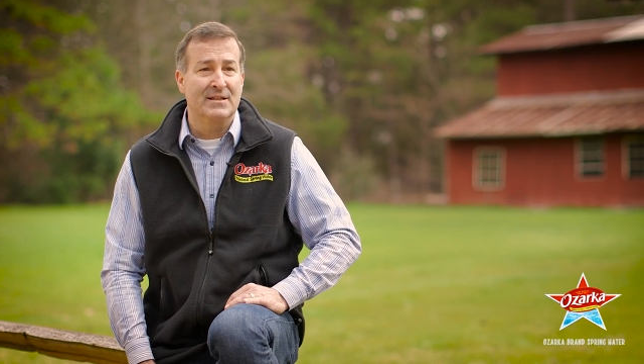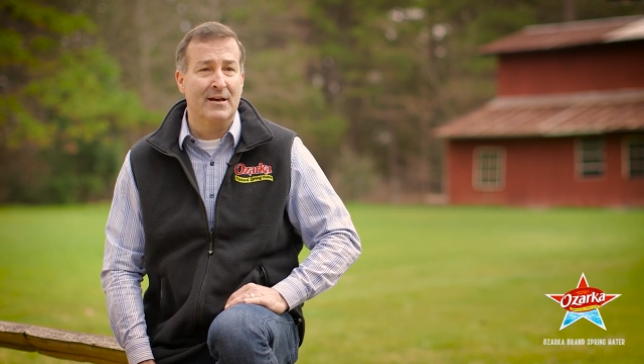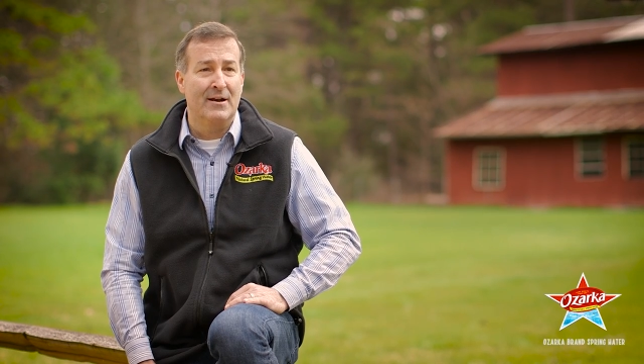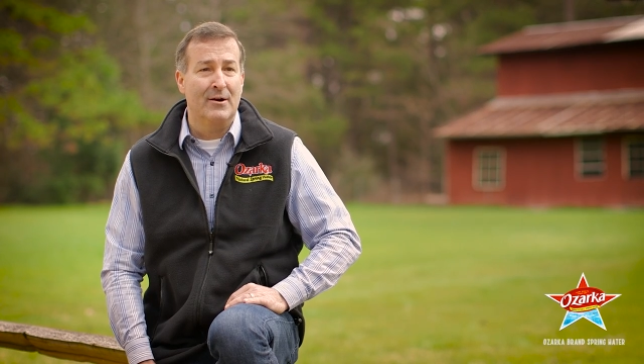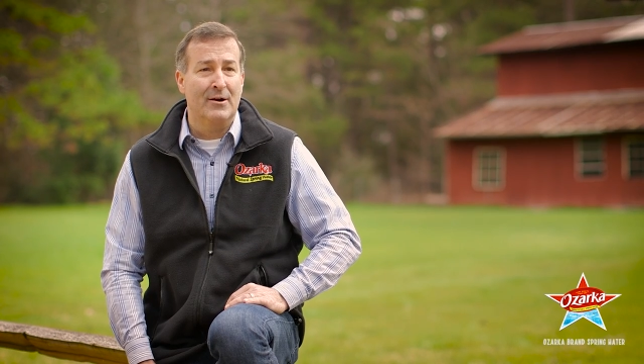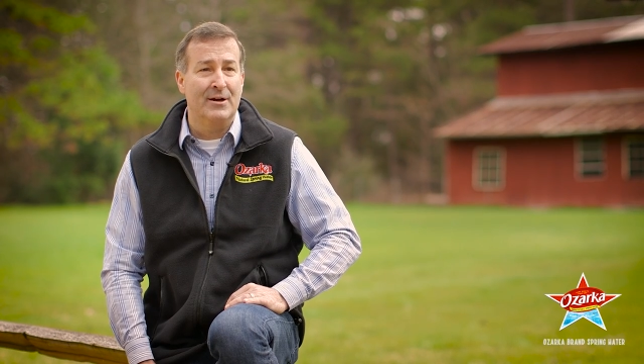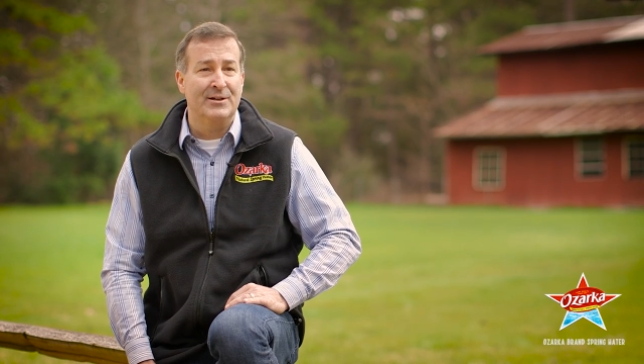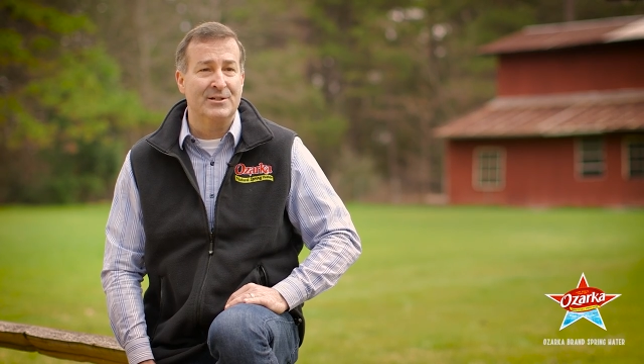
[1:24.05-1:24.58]
that
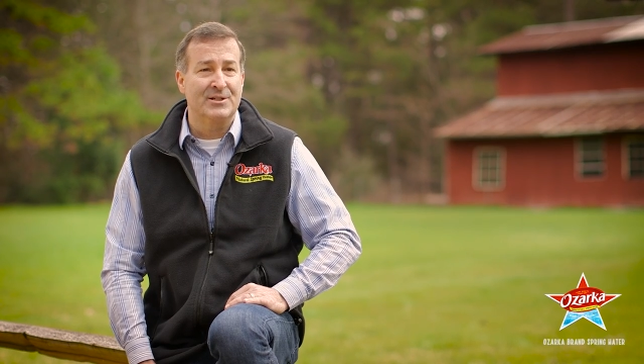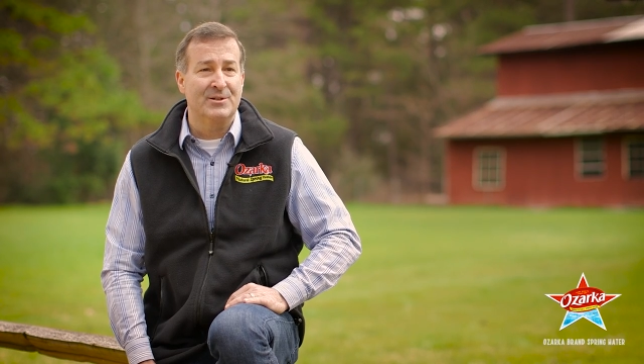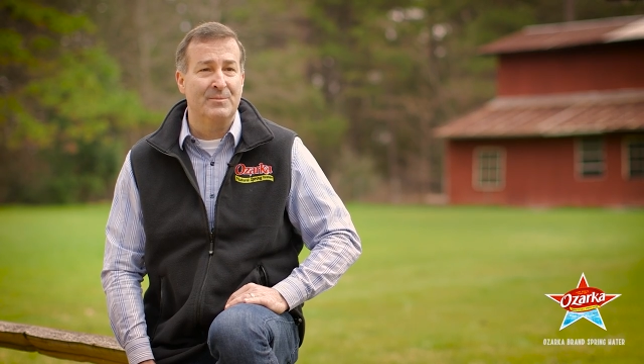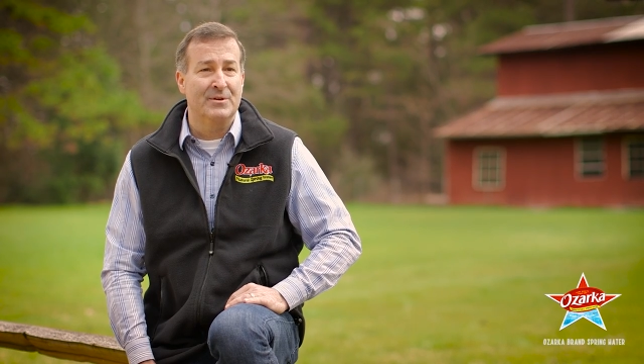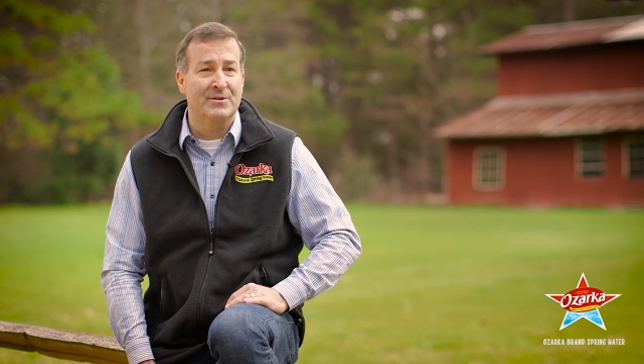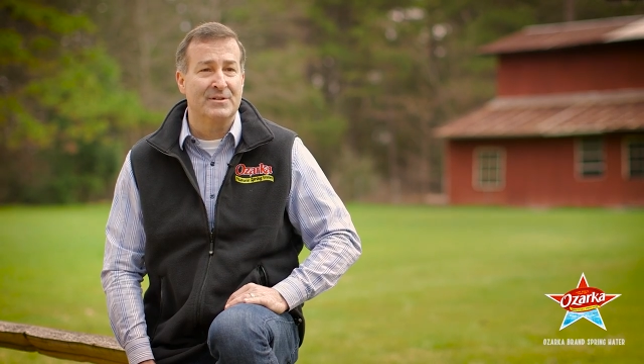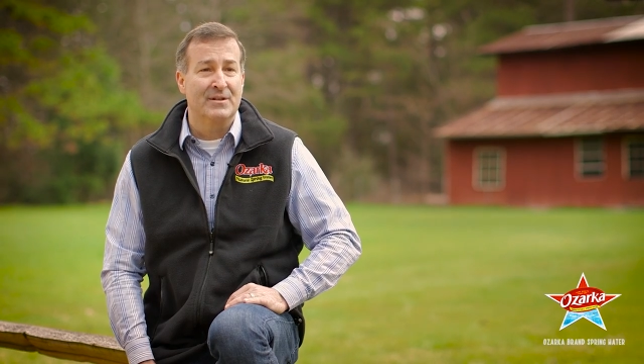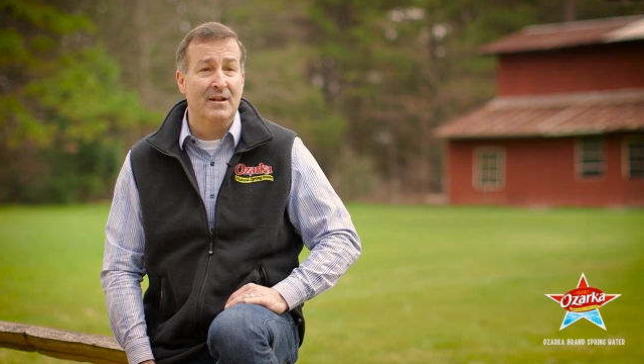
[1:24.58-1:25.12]
our
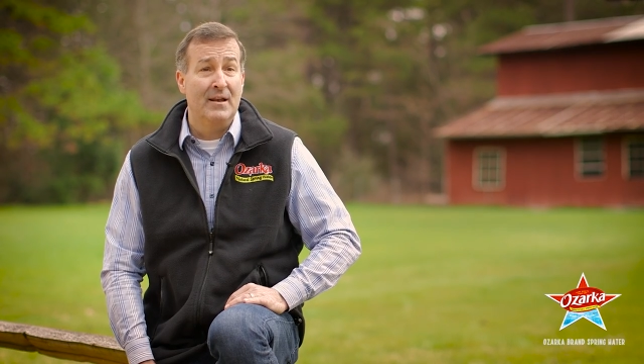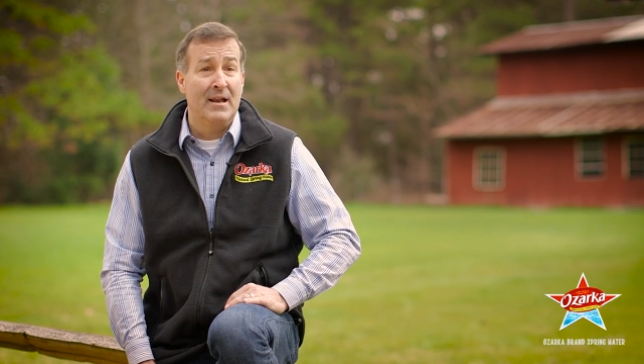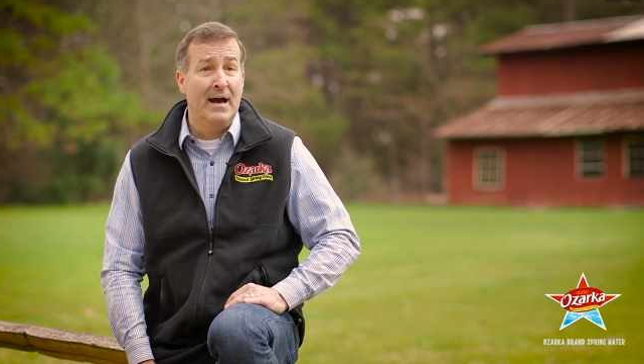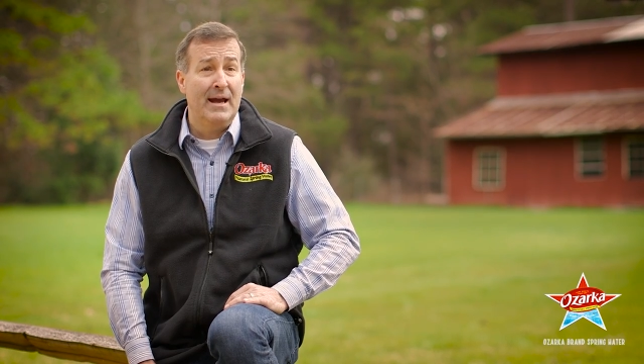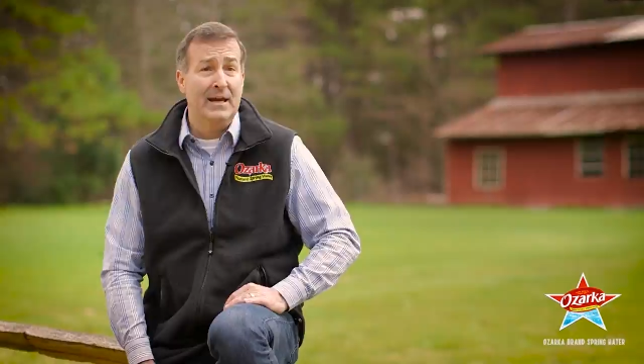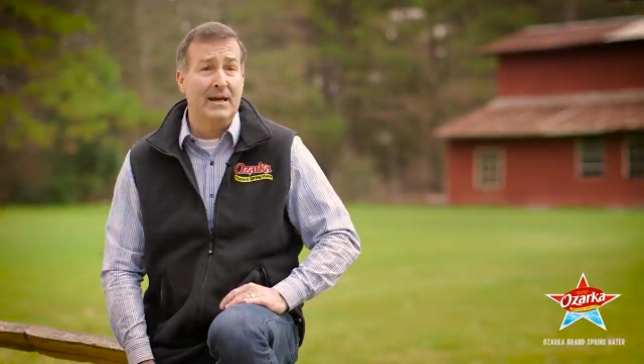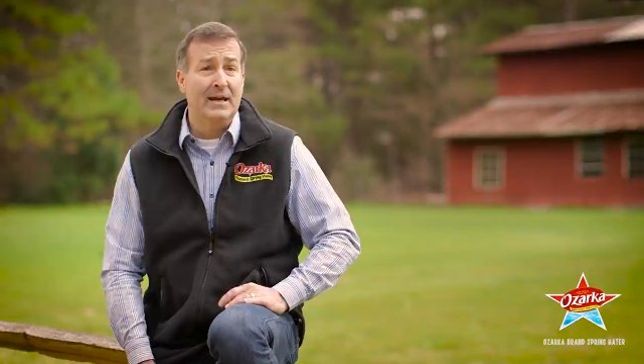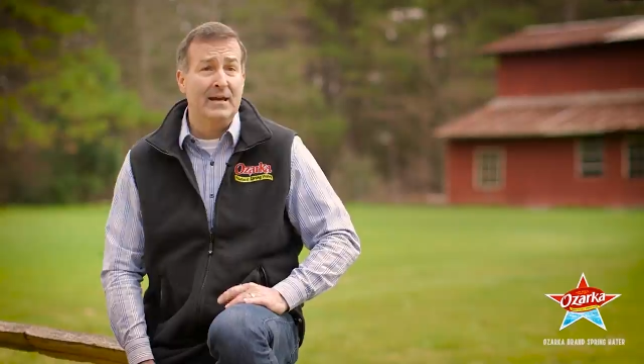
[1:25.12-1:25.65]
customers like.